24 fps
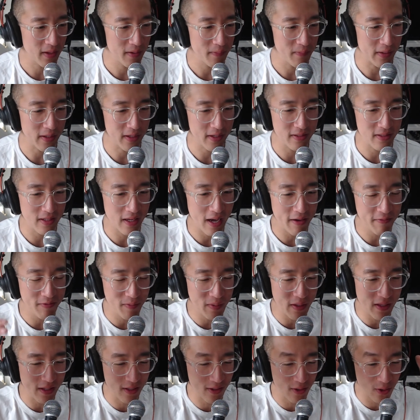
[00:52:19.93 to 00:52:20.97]
Because they have to
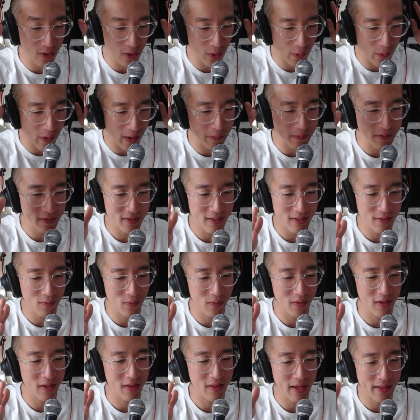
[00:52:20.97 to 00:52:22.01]
be like so obsessed
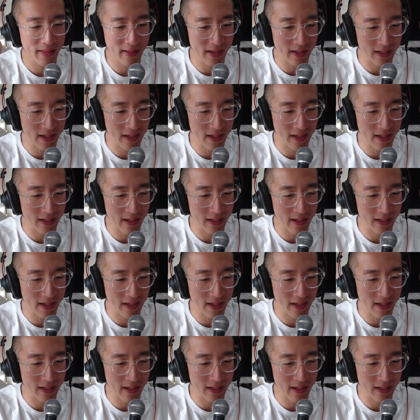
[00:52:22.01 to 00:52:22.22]
with it that they